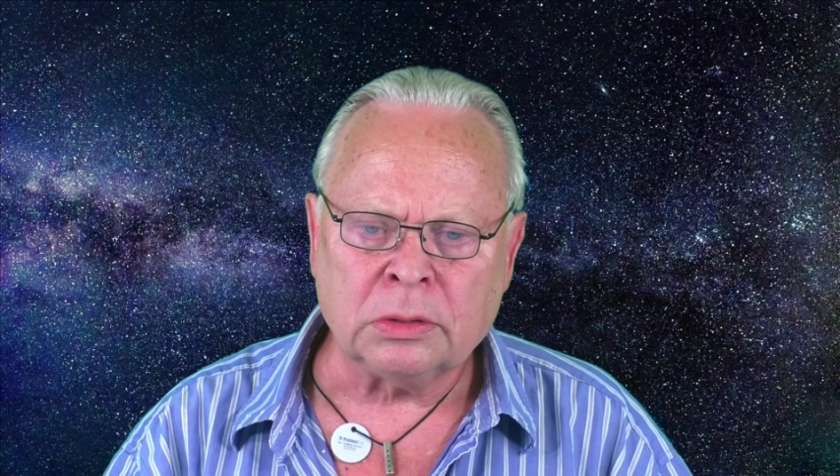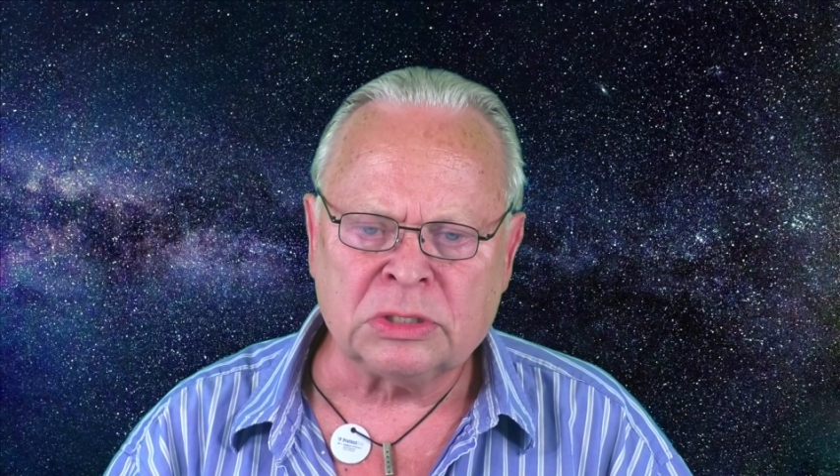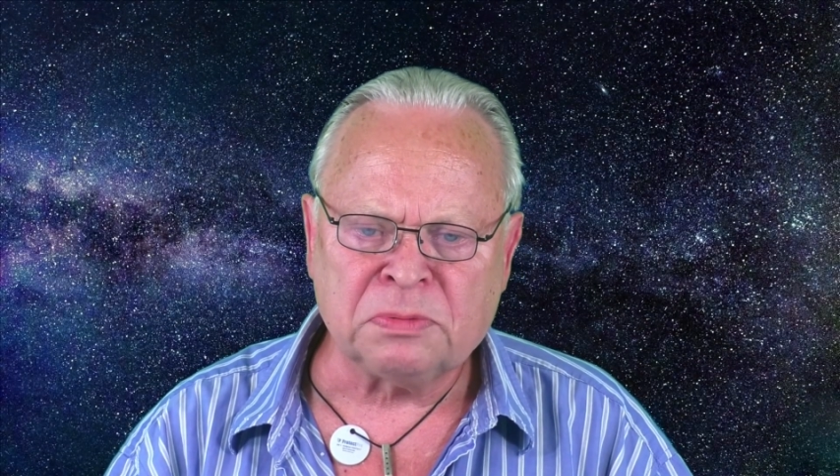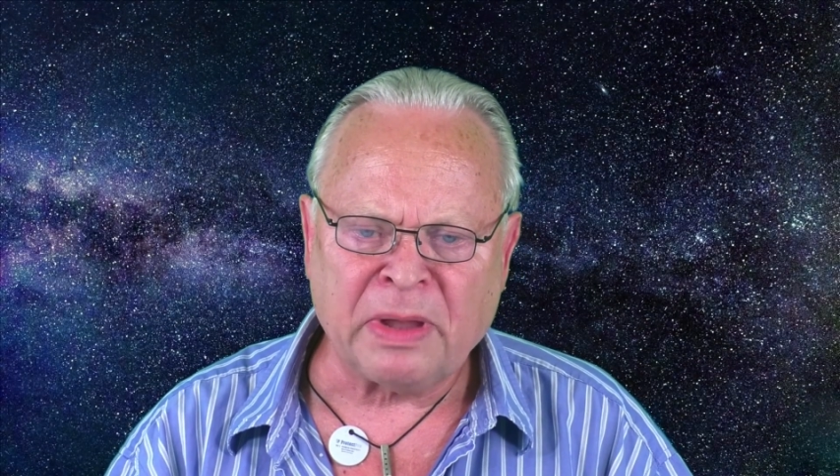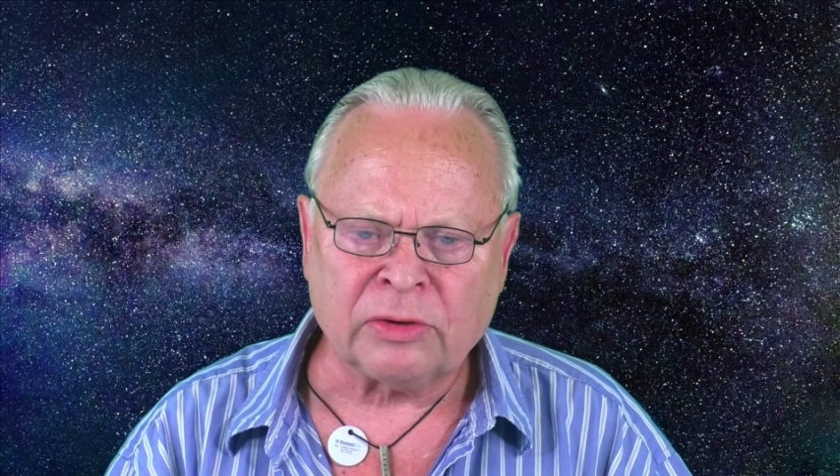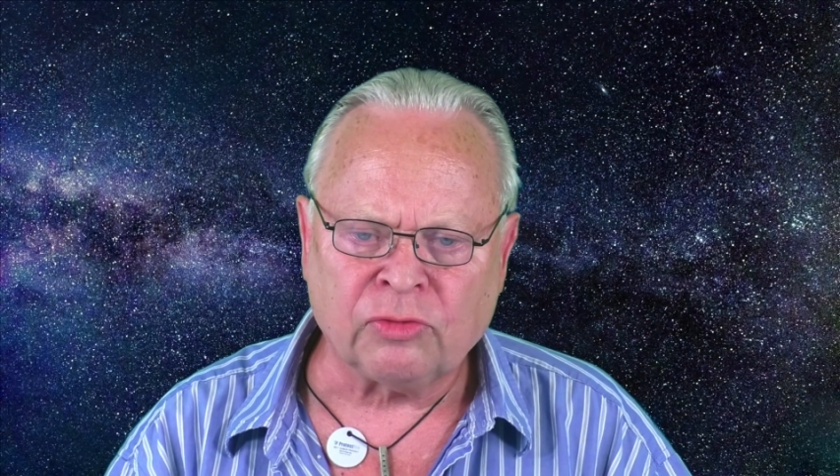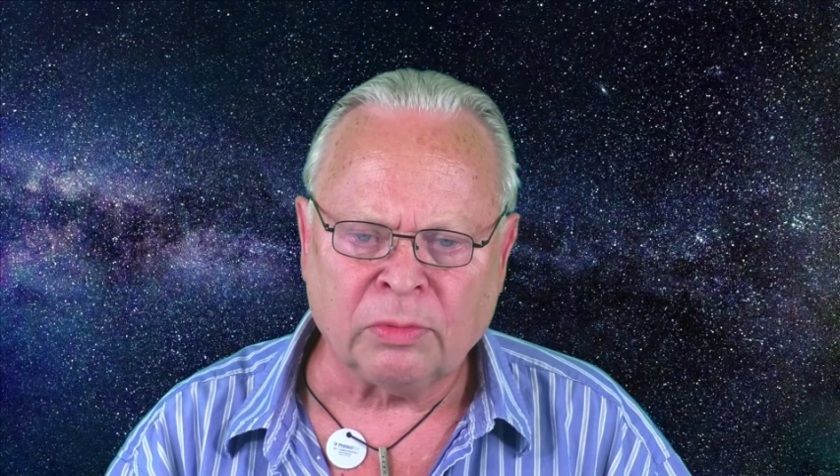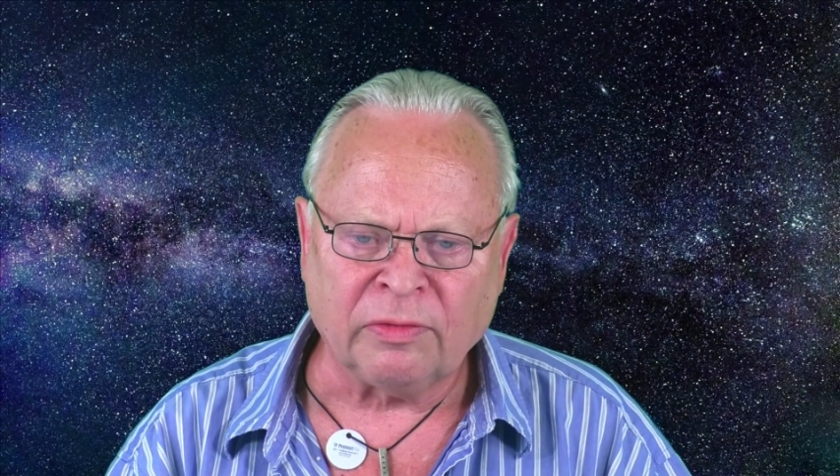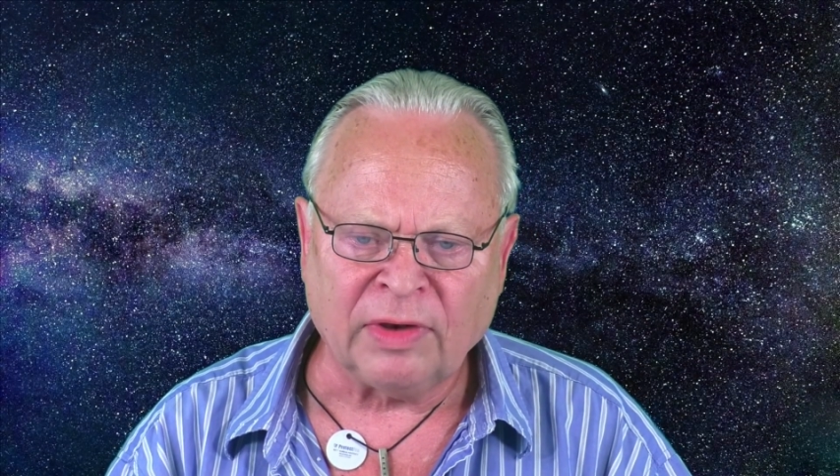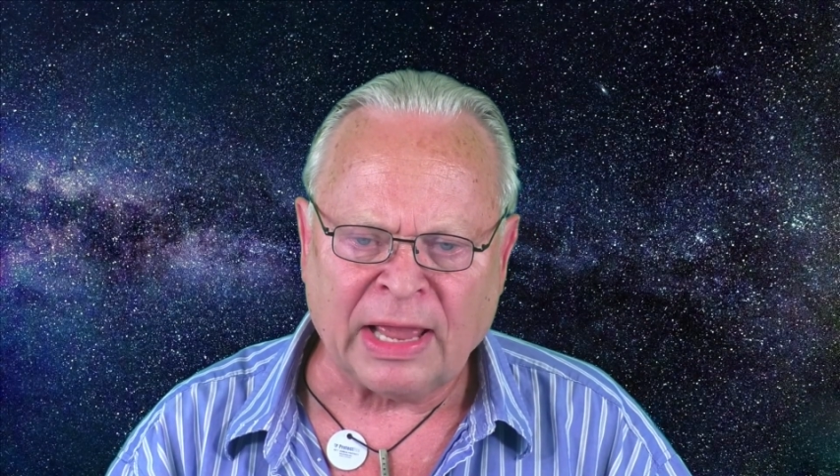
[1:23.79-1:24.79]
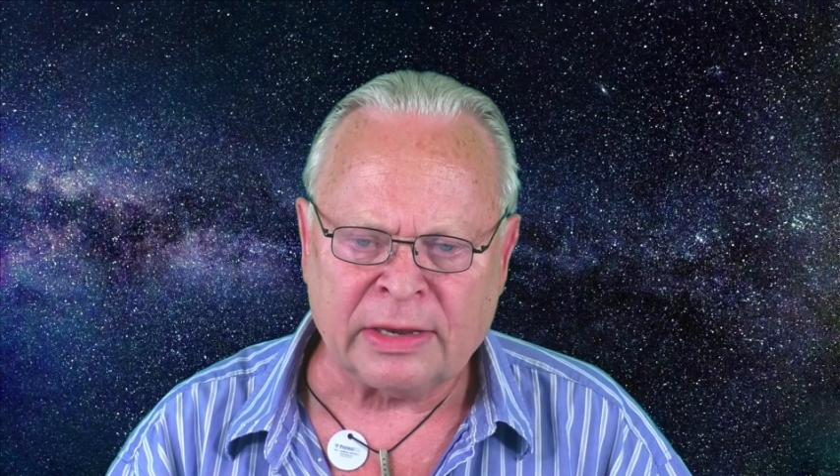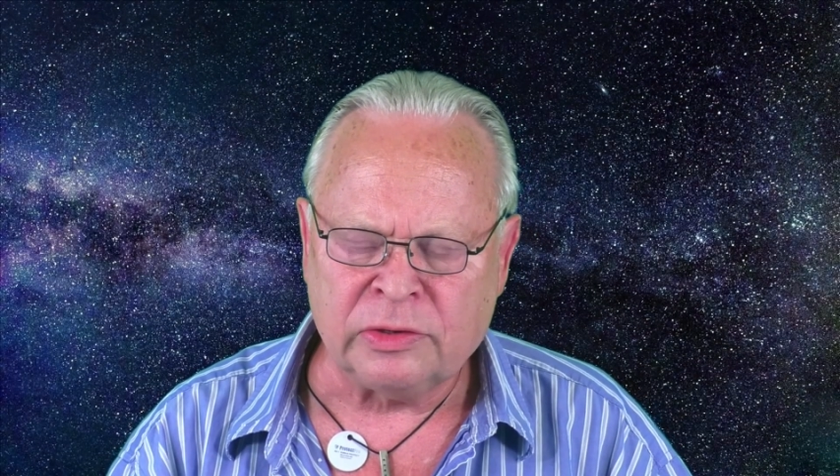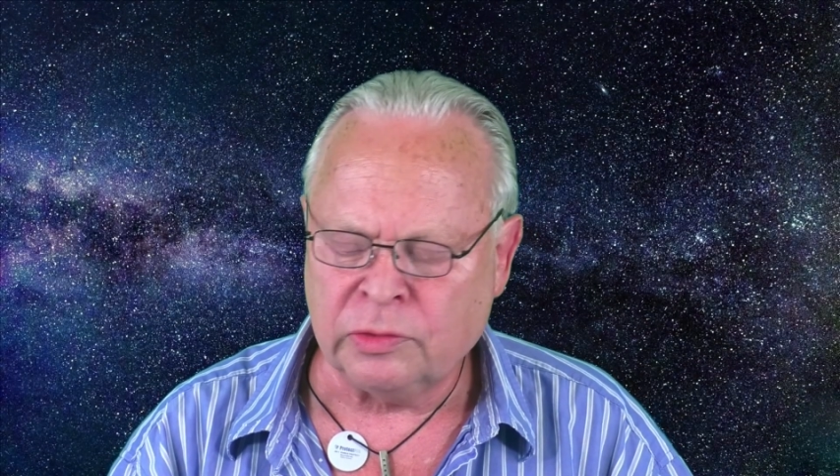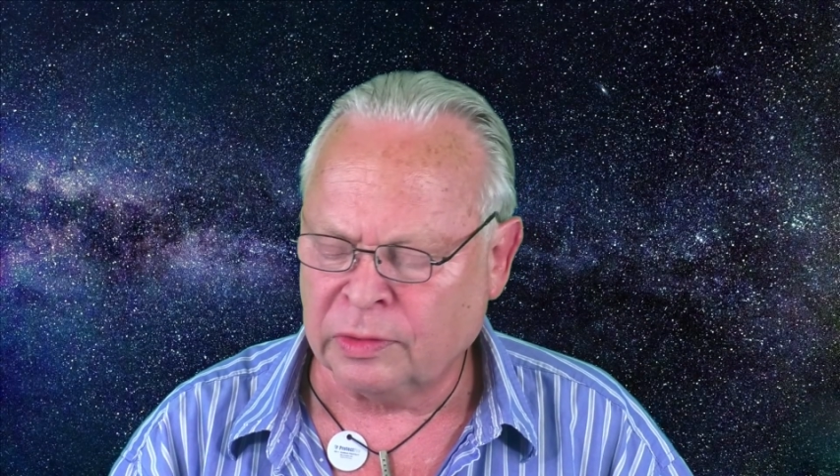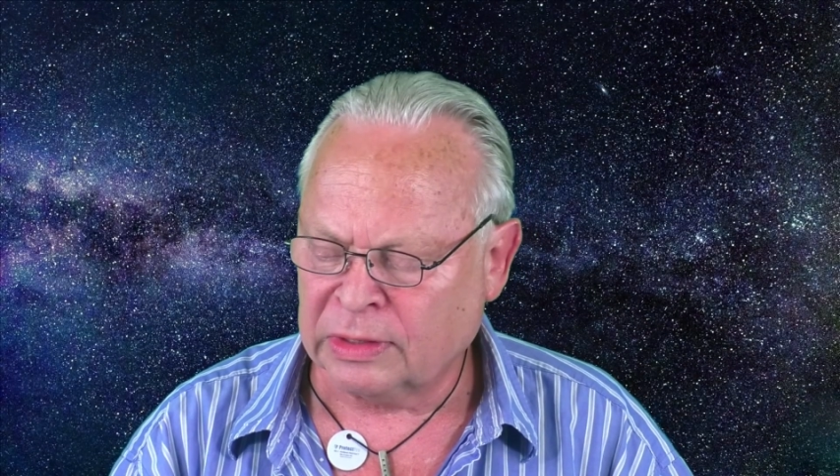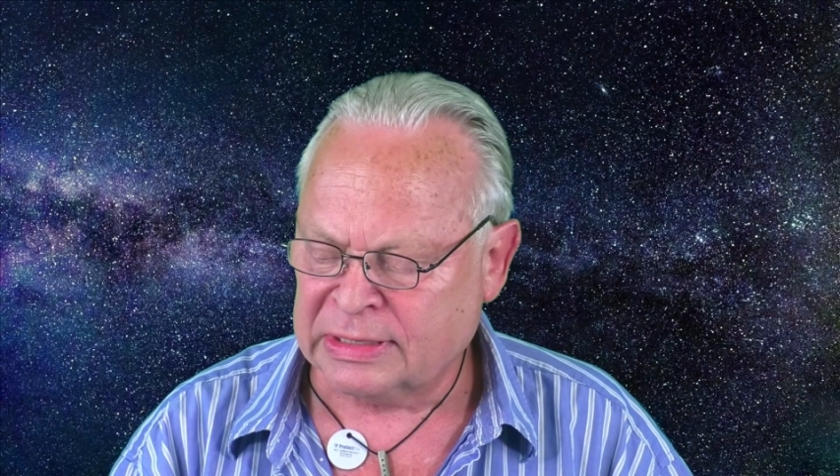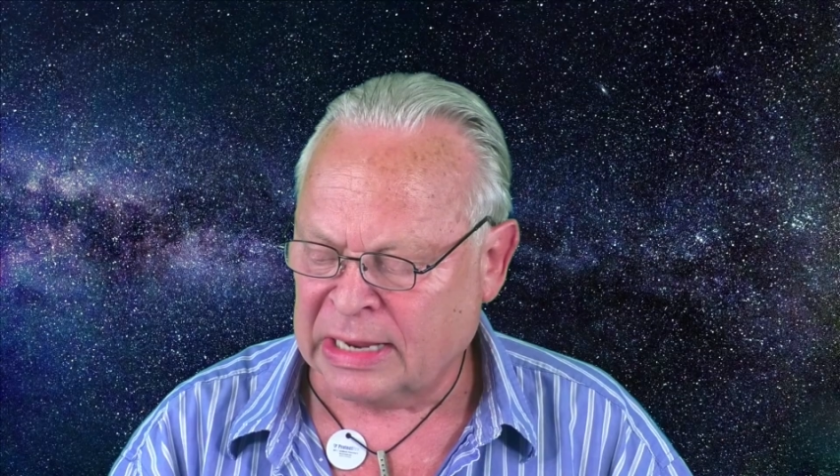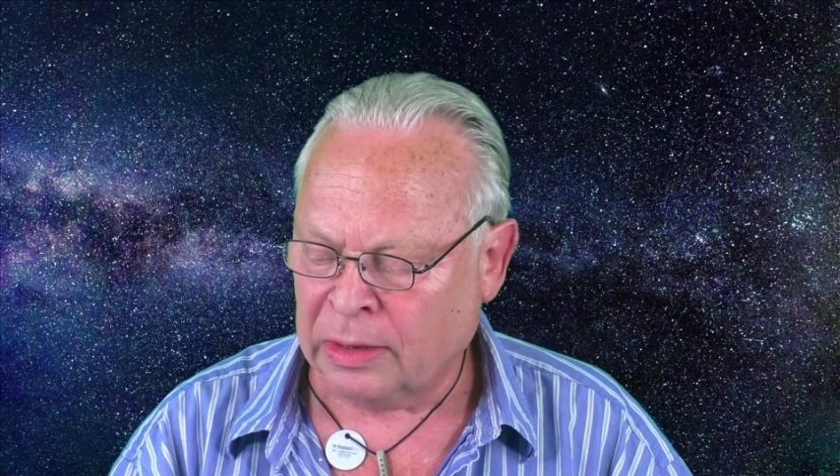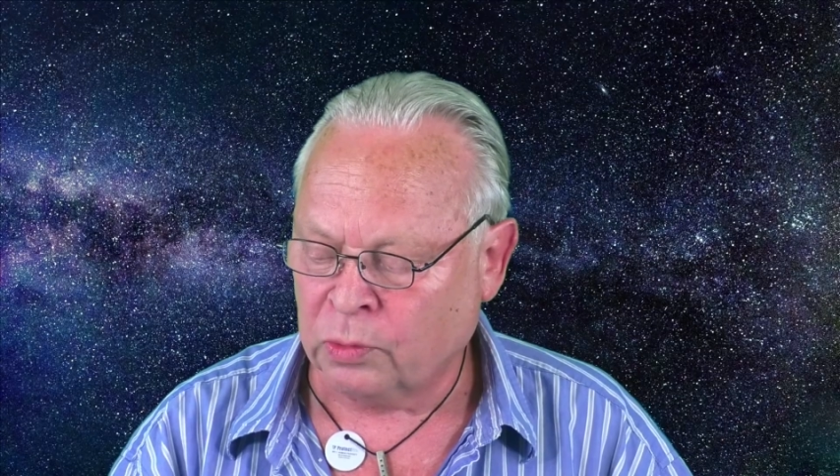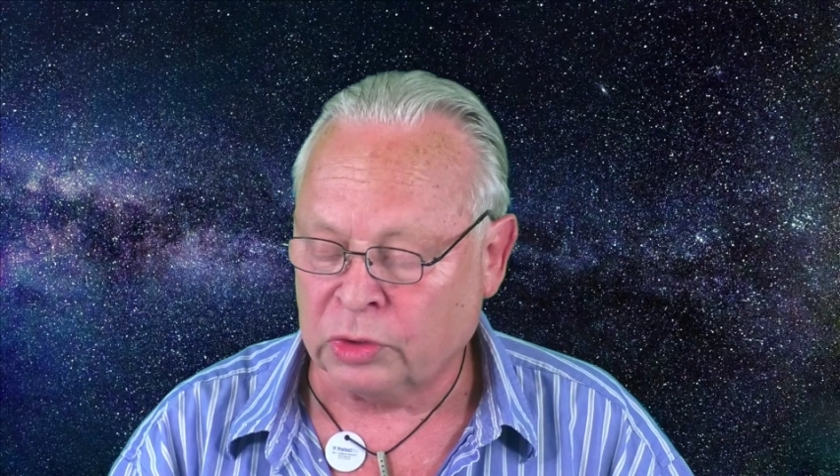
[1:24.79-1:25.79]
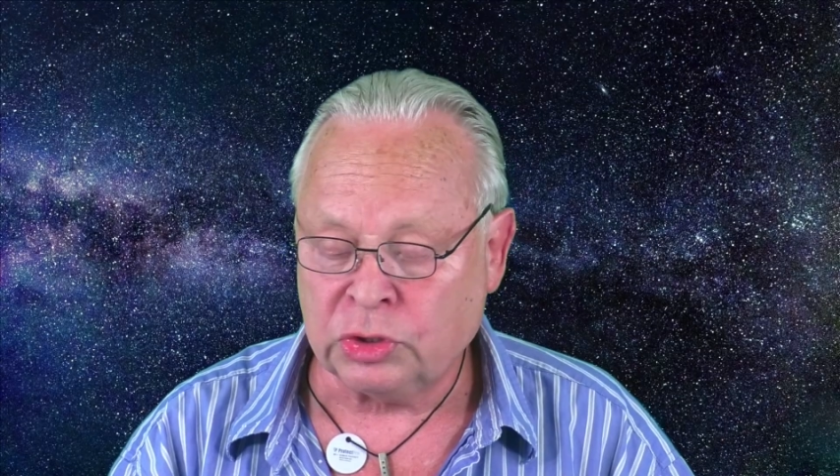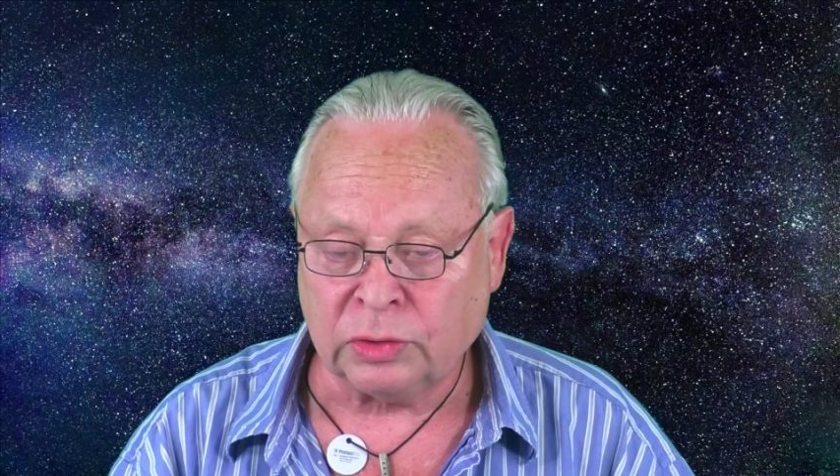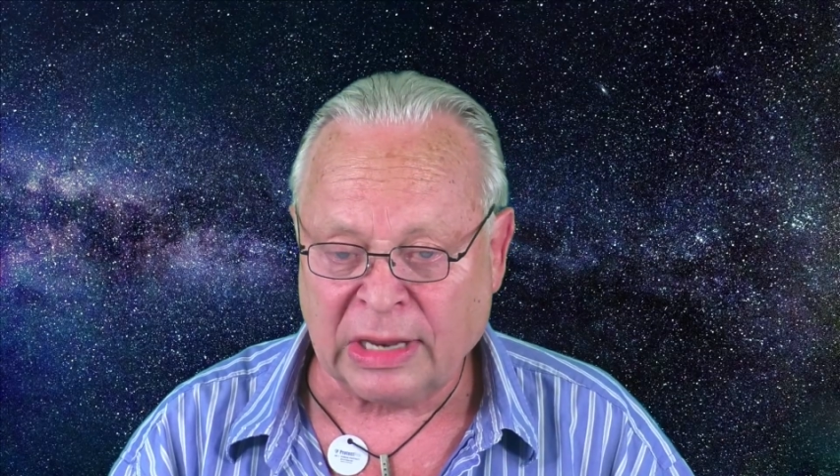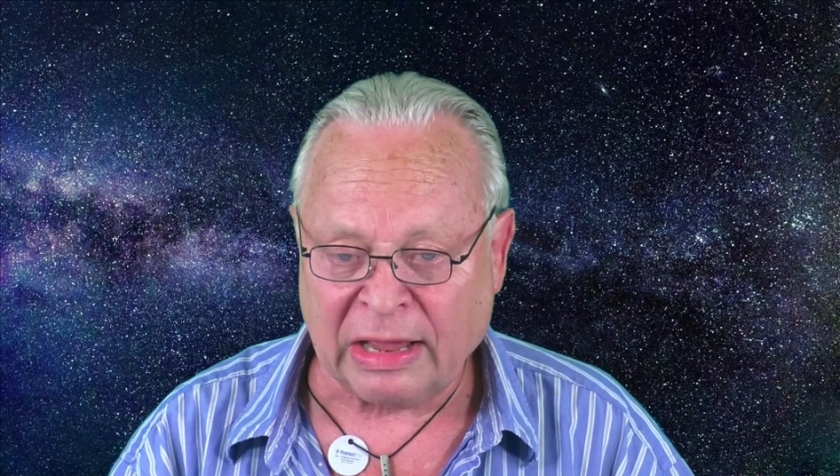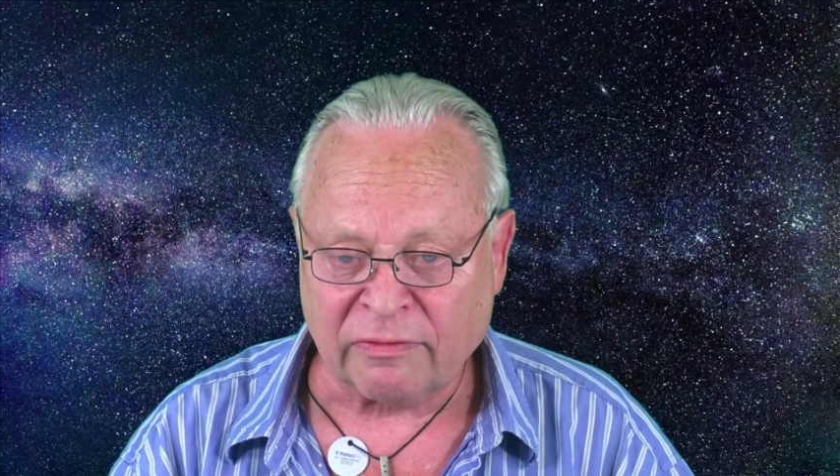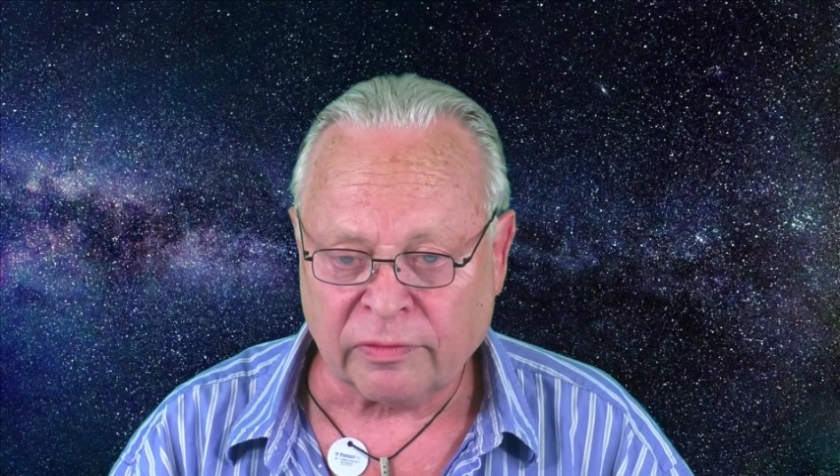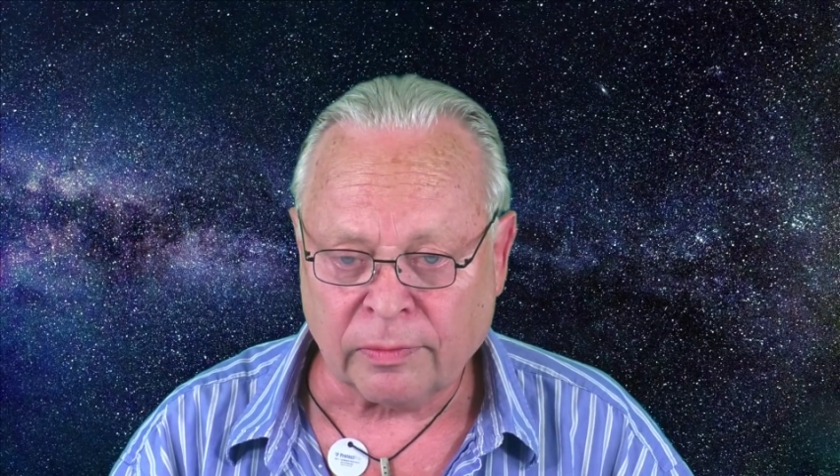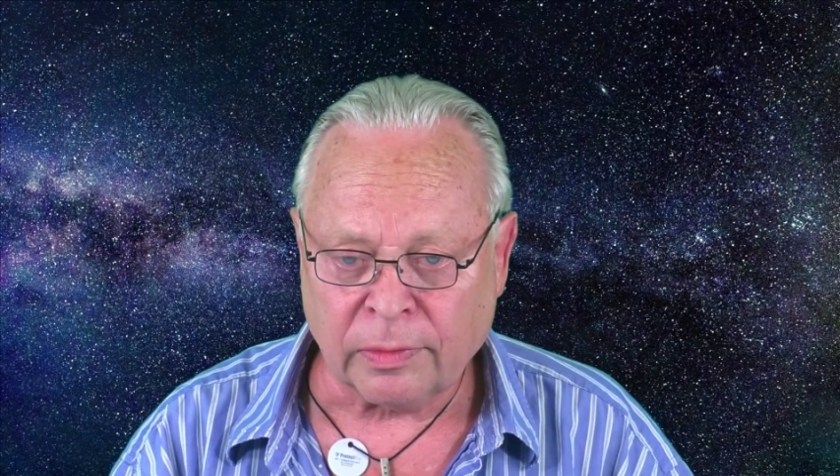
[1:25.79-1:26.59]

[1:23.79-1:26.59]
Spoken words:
spectrum of light during the day. We should have.